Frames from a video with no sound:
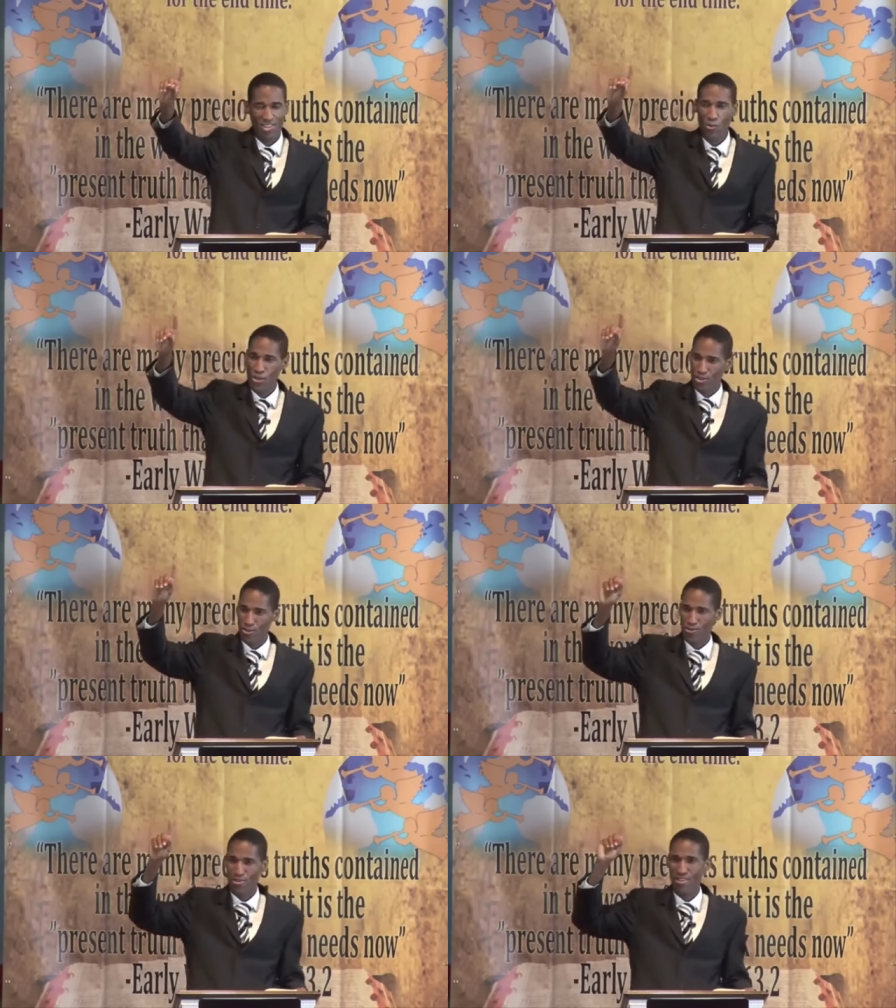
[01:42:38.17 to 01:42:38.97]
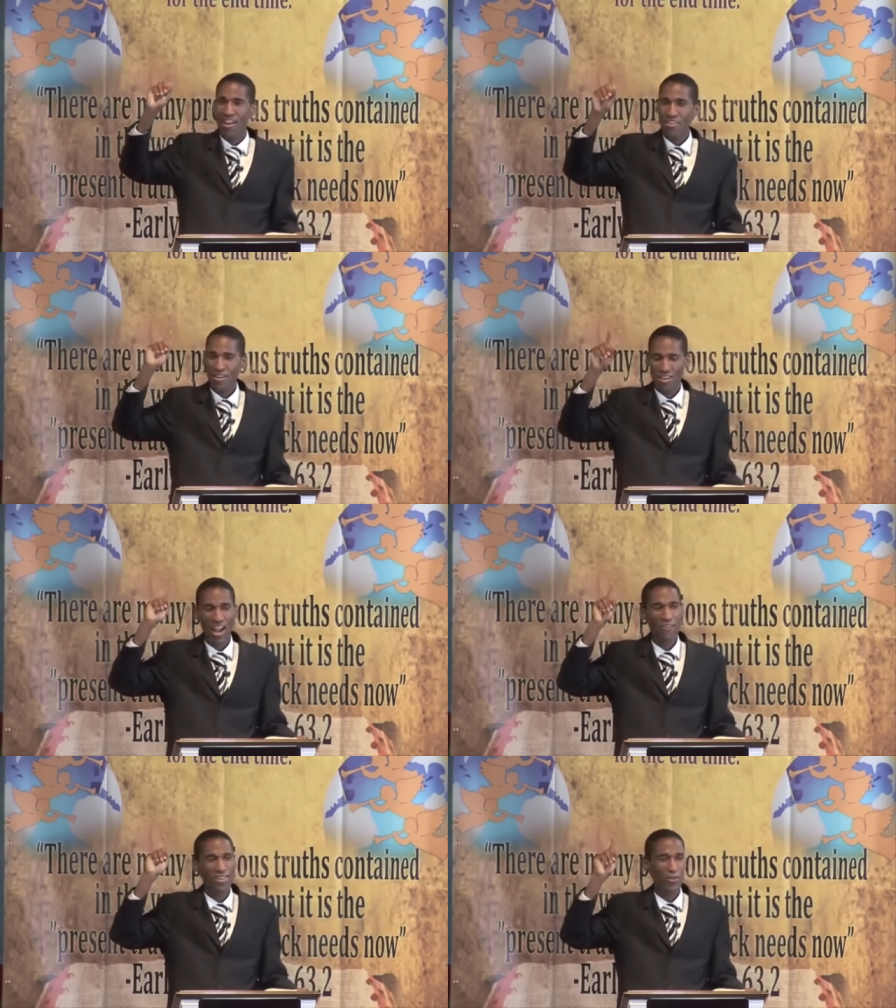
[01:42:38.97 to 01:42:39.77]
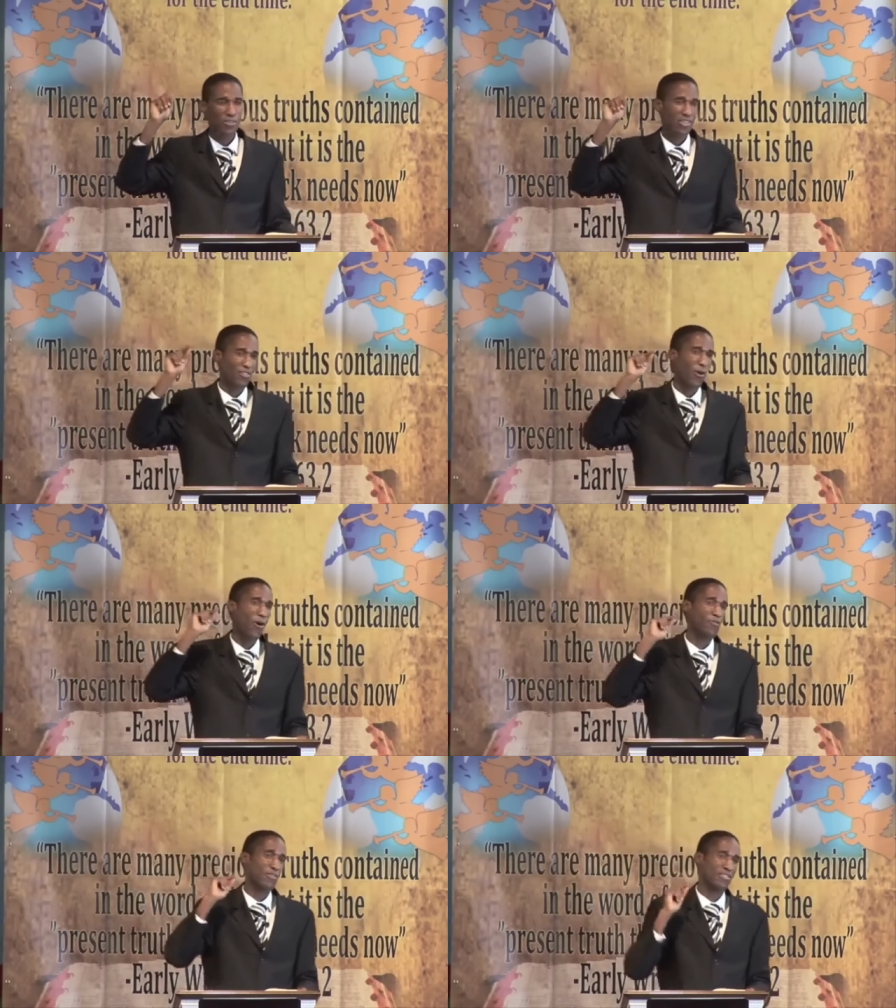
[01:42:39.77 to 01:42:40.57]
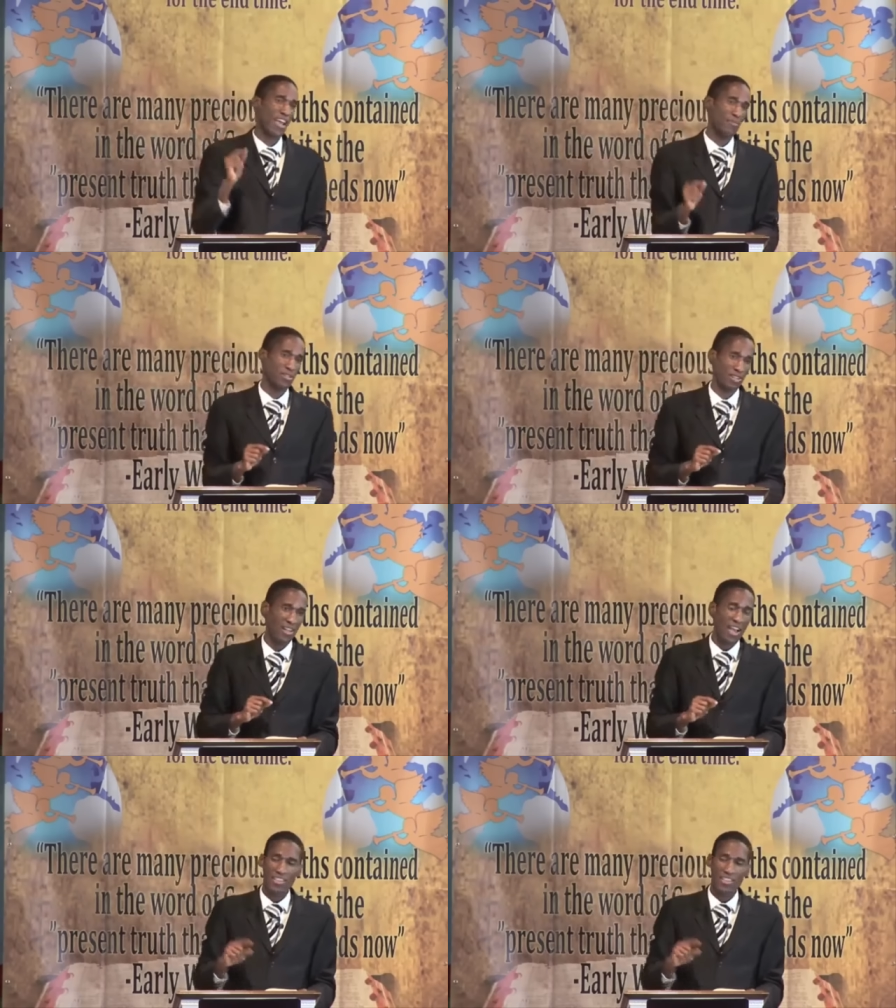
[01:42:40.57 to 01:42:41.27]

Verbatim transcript: The widows. The characteristics of Tabitha.